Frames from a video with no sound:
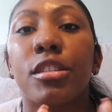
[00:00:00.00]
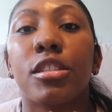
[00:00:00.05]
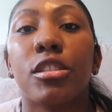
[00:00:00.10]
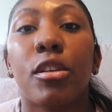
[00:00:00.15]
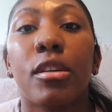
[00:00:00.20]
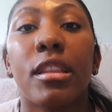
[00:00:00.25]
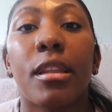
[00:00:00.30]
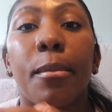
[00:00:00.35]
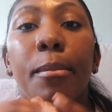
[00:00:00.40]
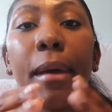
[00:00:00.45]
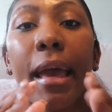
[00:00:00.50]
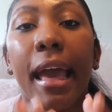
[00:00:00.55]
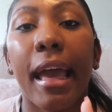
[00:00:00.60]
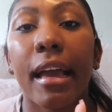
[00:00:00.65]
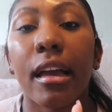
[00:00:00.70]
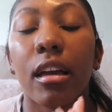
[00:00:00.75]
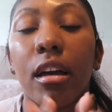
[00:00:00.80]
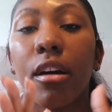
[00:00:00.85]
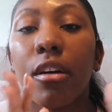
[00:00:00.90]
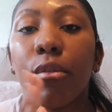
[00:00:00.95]
So in the
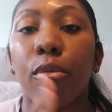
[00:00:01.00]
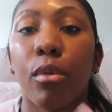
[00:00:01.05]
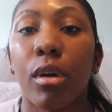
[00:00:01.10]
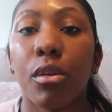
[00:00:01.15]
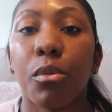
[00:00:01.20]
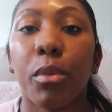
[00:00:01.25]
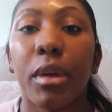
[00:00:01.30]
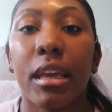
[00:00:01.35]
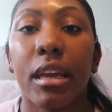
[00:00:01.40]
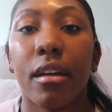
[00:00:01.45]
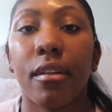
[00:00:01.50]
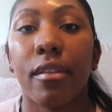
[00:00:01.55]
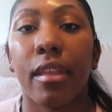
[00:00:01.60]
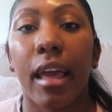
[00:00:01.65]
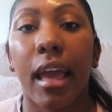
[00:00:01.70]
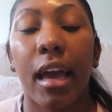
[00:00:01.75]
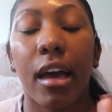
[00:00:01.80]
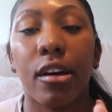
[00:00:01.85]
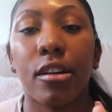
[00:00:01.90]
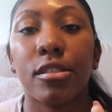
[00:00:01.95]
back of one wing of the
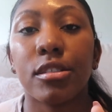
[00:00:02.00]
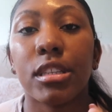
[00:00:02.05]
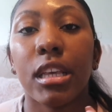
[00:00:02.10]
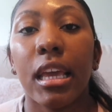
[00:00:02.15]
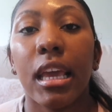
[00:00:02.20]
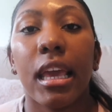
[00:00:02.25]
house,